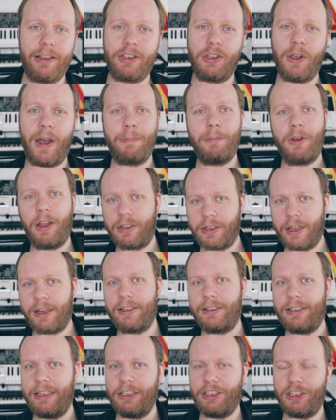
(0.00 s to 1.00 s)
So I'm not gonna
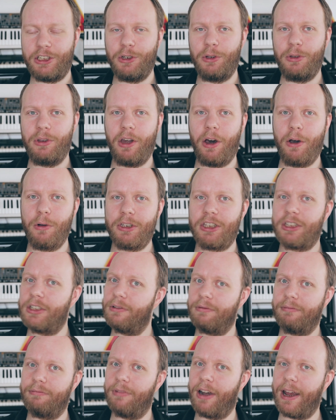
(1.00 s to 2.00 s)
teach you those
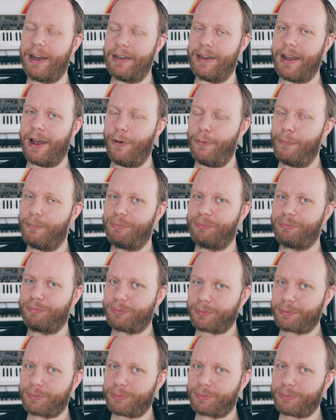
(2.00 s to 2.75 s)
right now.